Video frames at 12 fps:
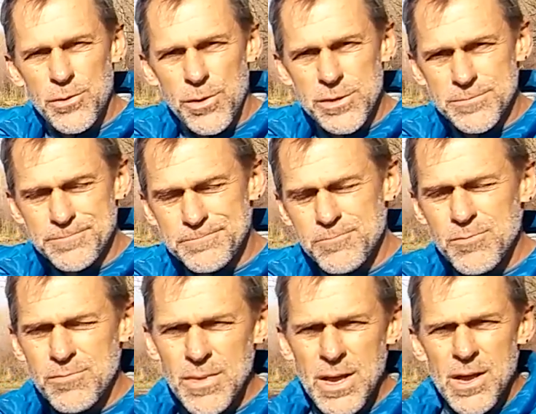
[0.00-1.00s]
to Thornton.
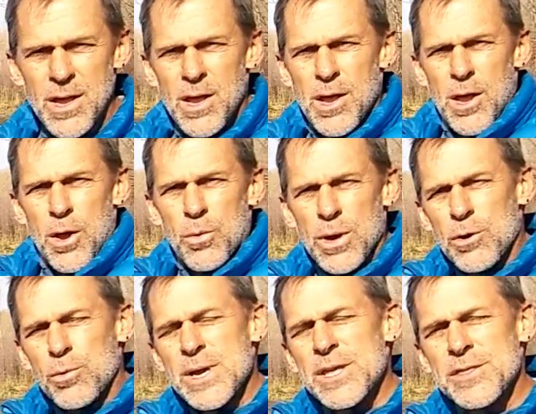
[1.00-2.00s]

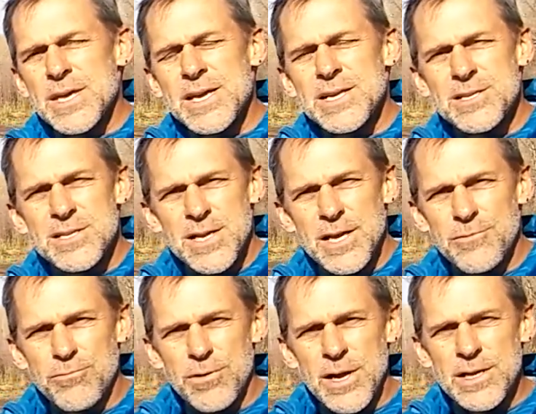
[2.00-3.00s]
Well, we think instead
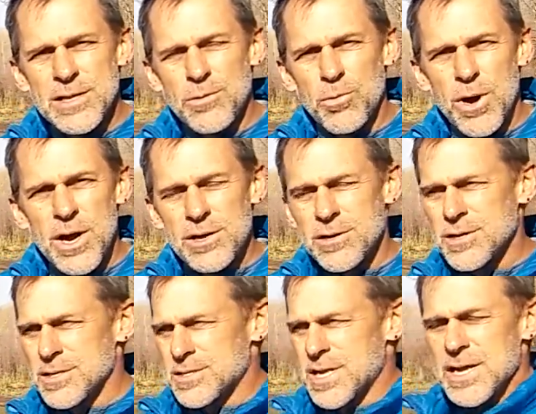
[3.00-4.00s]
of running the
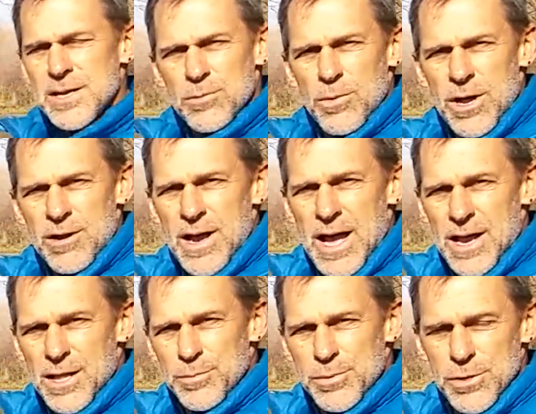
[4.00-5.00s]
water, taking the water
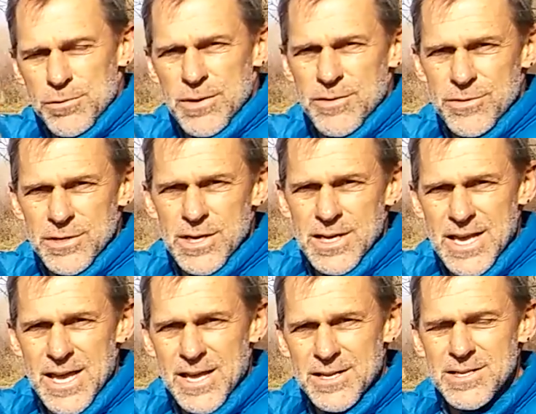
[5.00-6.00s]
out of the Poudre River
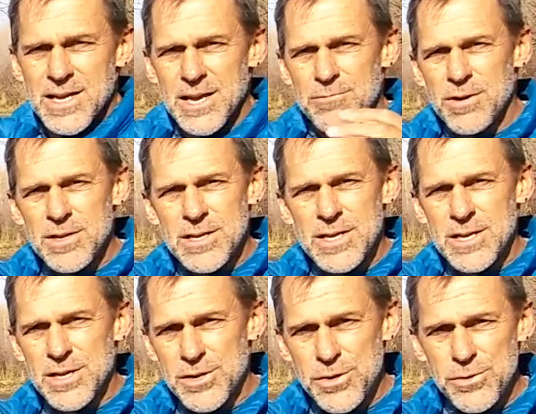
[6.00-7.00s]
again and running it
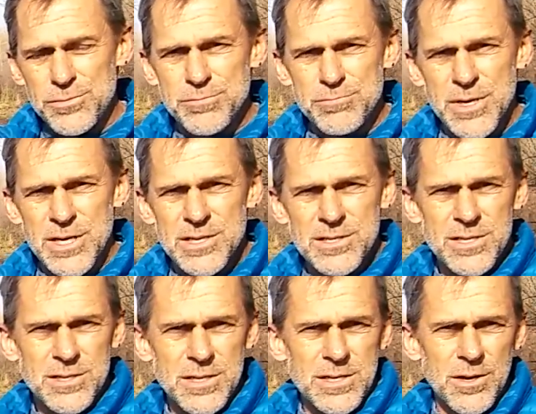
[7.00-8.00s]
in a new
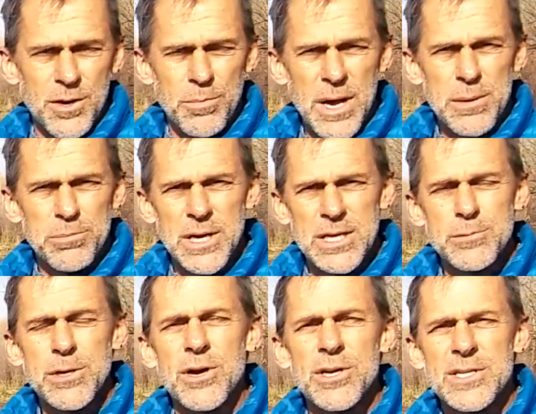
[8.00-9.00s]
pipeline
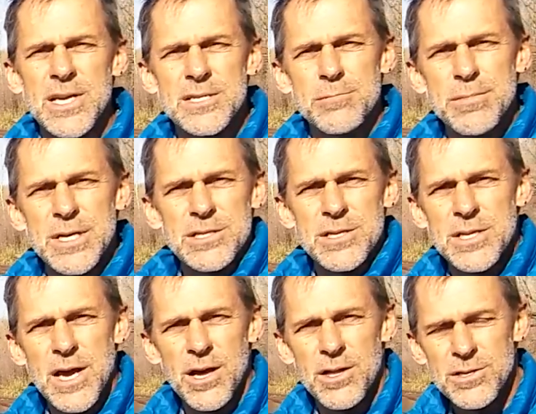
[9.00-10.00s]
that would cost tens of millions
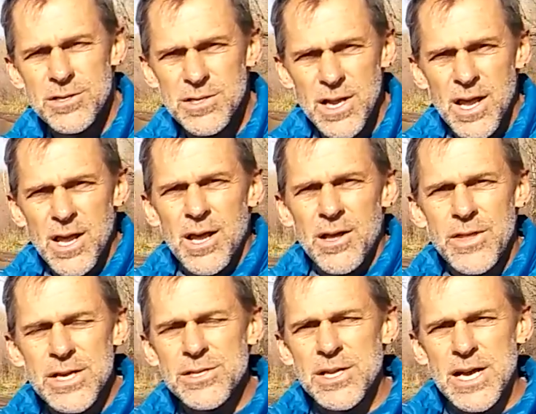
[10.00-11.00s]
of dollars,
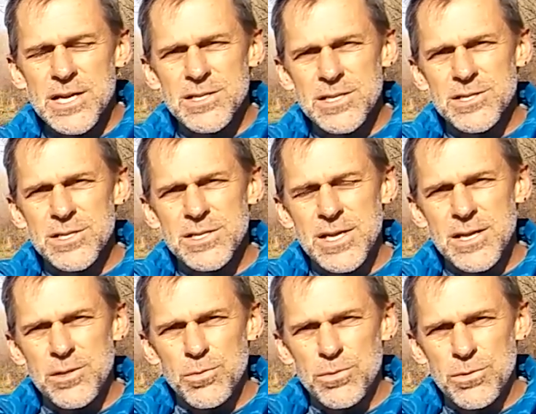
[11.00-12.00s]
they should actually just
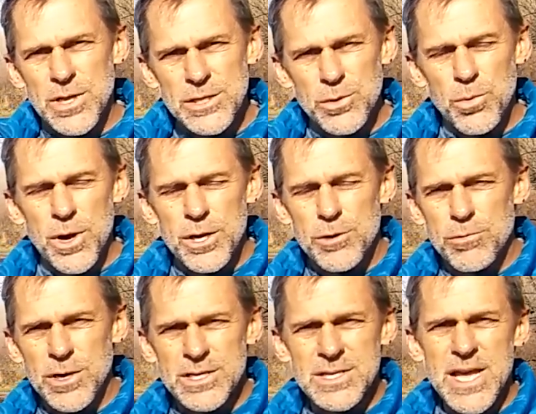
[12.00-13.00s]
let the water
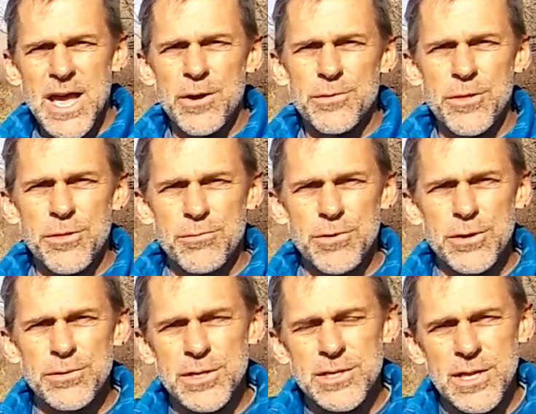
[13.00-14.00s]
run down
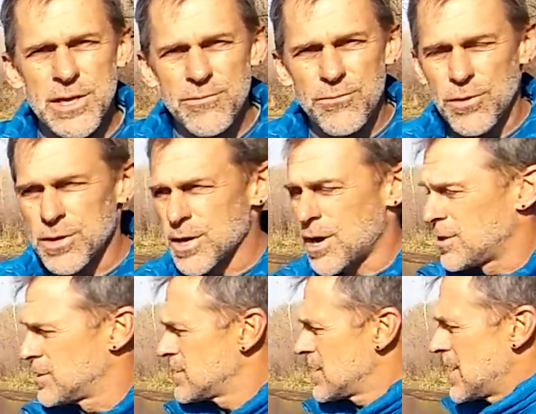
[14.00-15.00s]
through the city of Fort
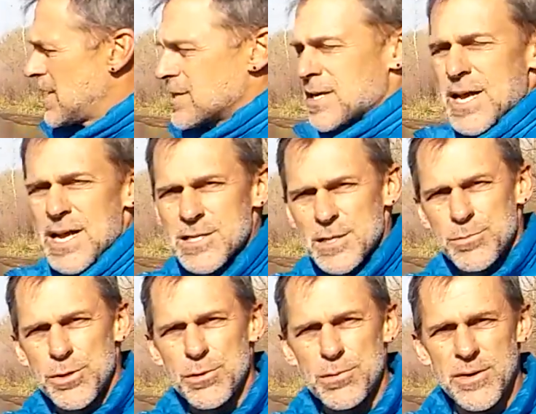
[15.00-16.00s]
Collins in the
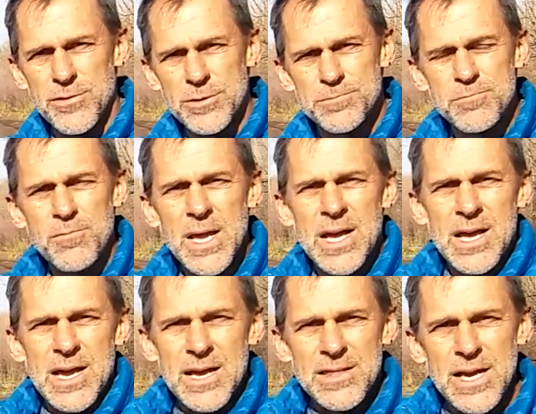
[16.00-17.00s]
Poudre River,
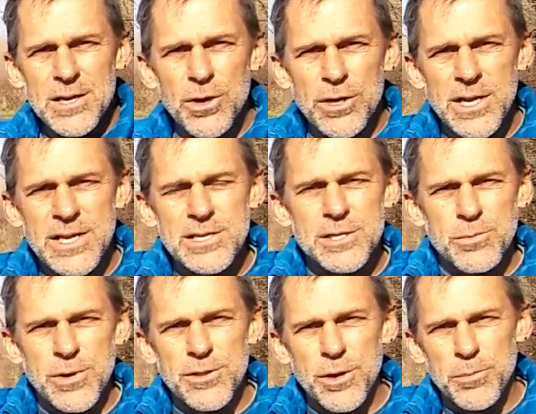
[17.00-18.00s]
and then hook it into
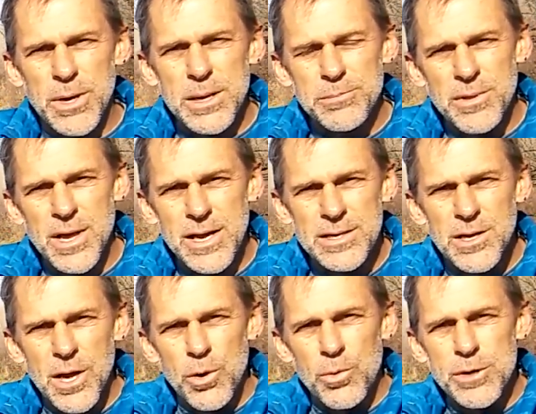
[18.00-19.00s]
where their
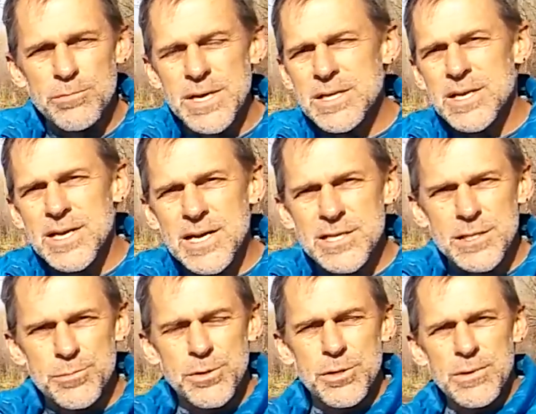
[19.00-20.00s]
pipeline would meet the
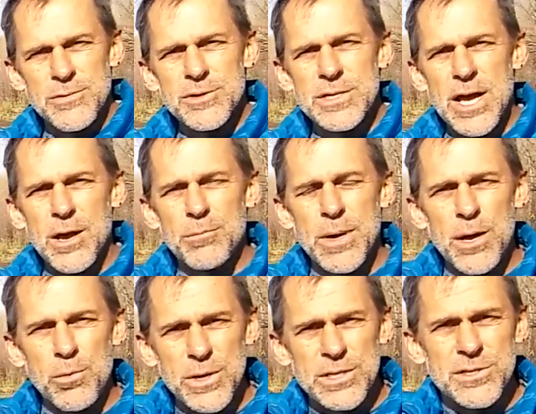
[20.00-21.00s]
Poudre River down
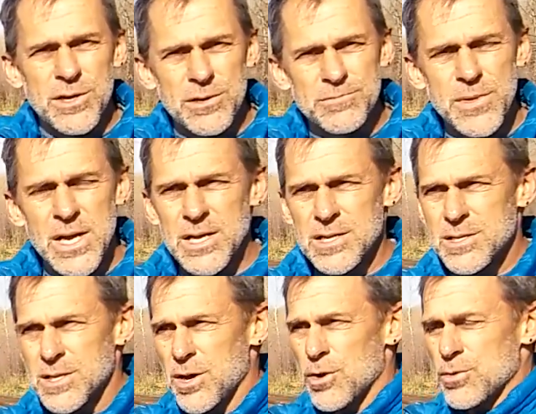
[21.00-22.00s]
by Windsor. And
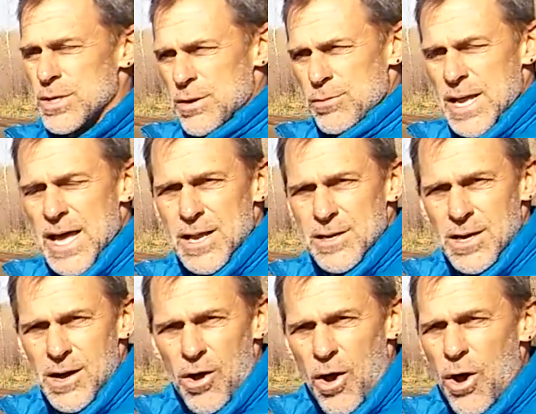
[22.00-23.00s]
so it would add
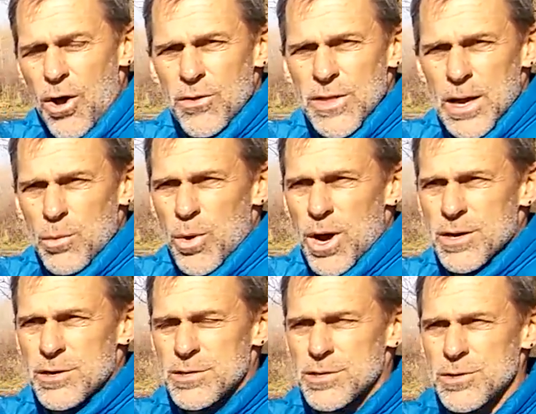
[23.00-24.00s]
all that
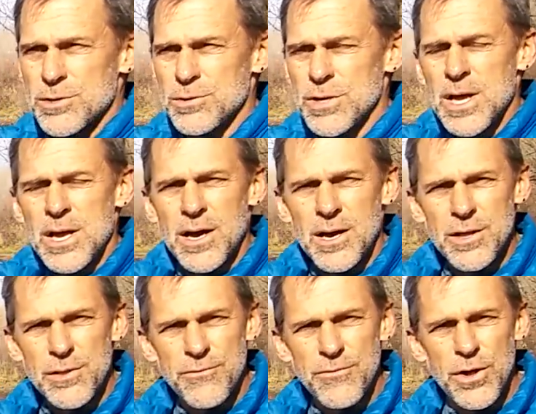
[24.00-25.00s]
water to
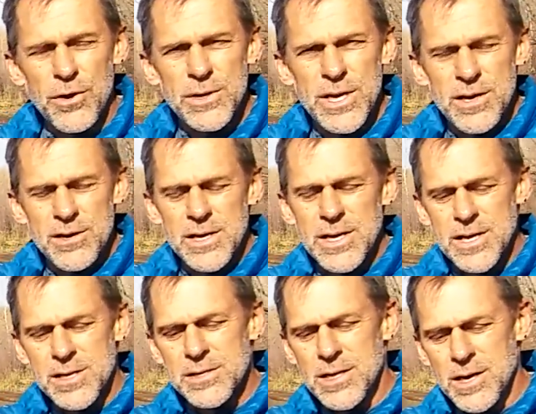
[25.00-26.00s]
the flow here
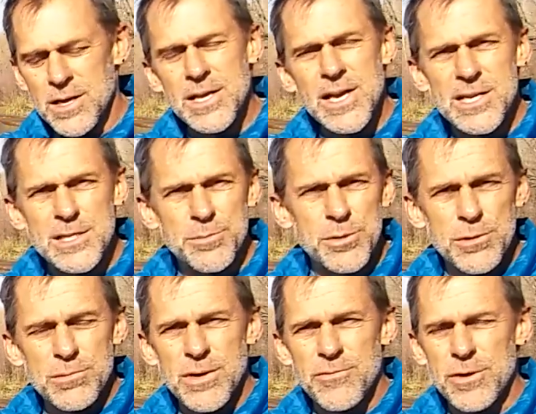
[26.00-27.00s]
in the
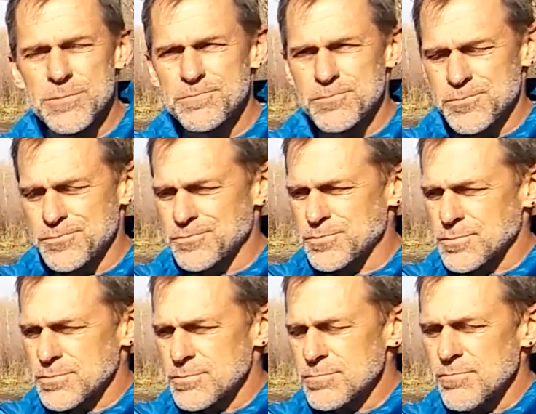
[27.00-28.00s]
Poudre River
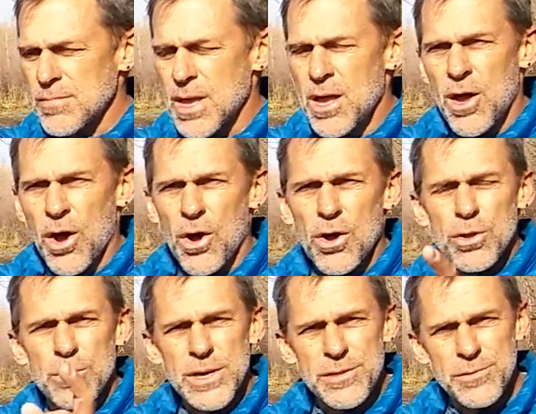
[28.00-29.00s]
all
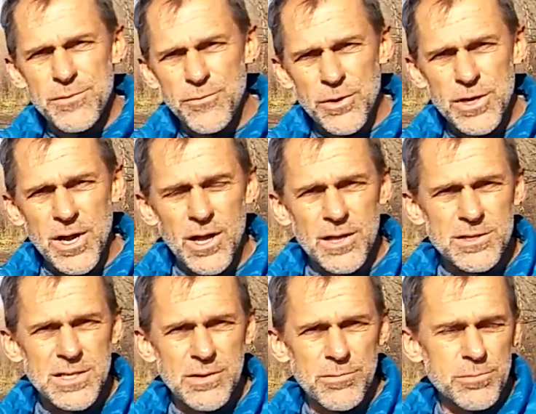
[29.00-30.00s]
the way through Fort
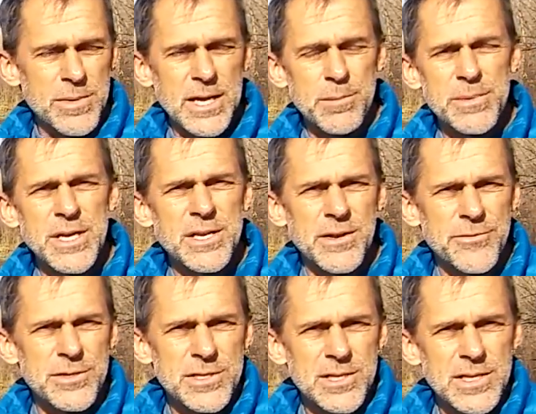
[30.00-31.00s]
Collins, and it would make a big
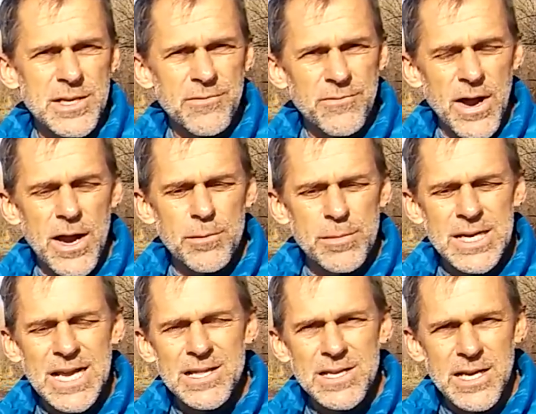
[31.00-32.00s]
difference in the
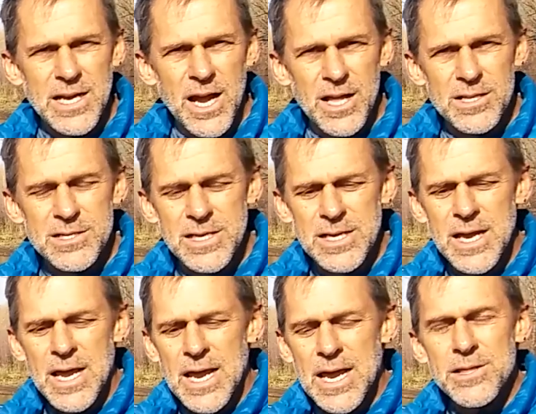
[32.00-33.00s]
environment and the ecology
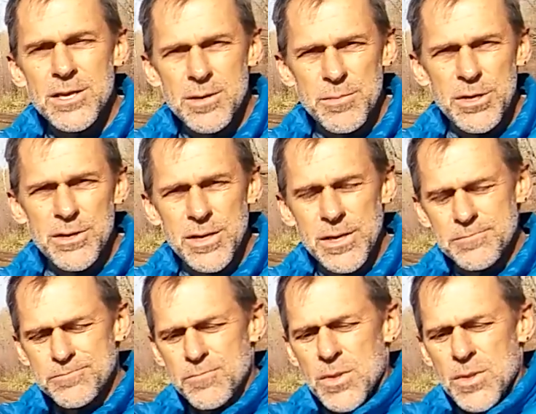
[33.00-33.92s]
and the community.